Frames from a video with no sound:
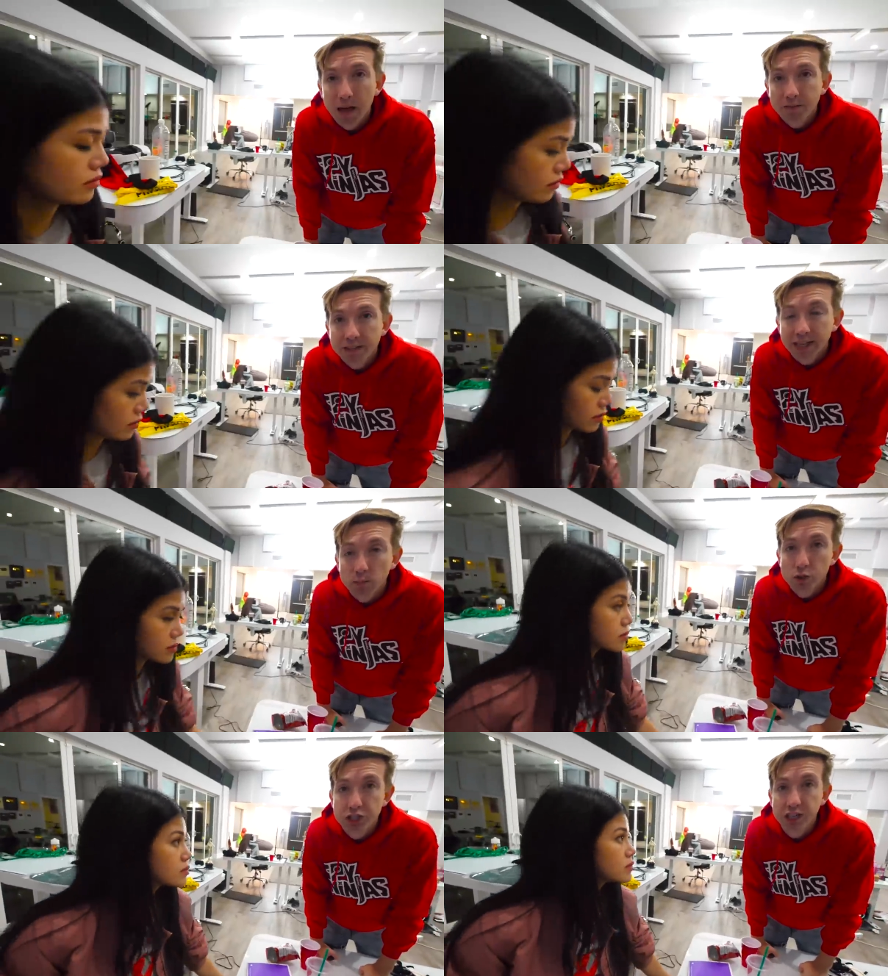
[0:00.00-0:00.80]
Speaker 1: Melvin
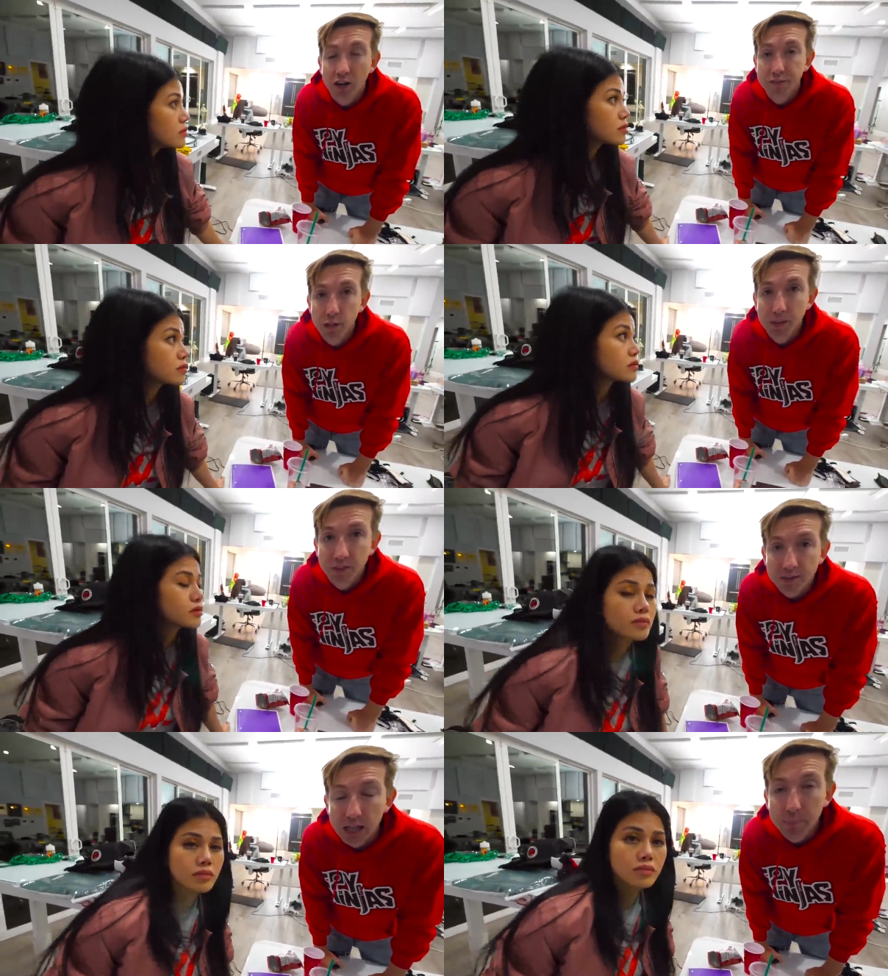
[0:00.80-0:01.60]
and Regina are filming
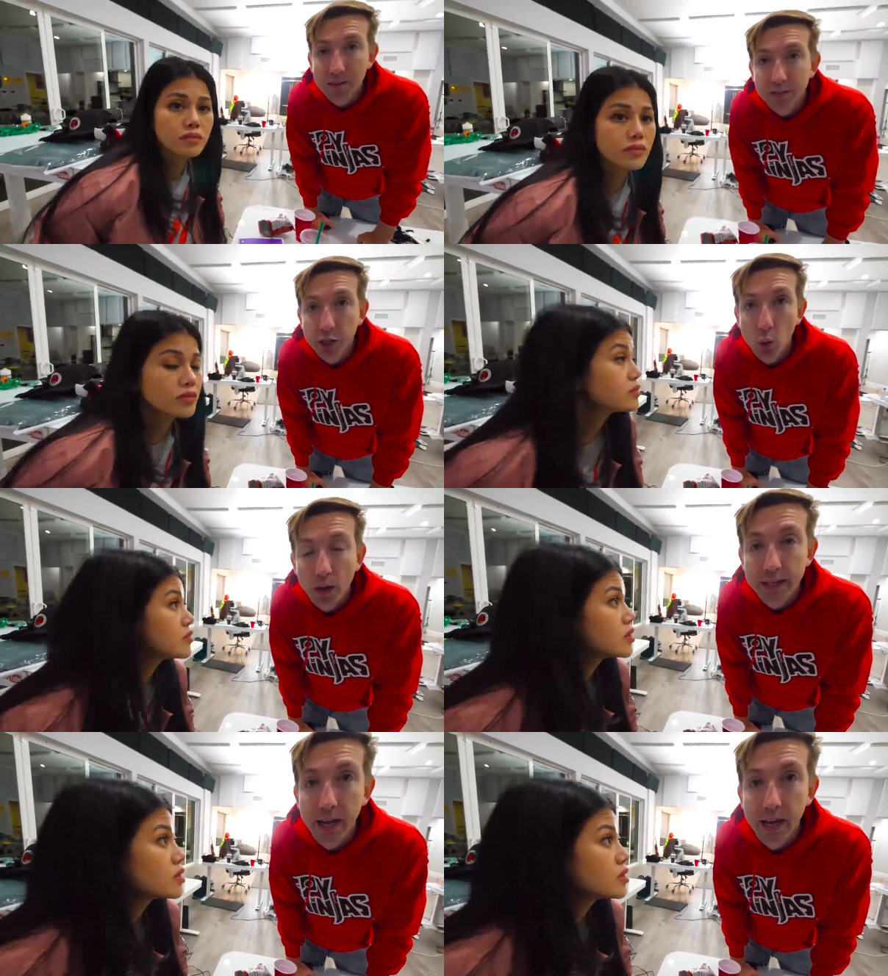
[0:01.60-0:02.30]
their gaming video right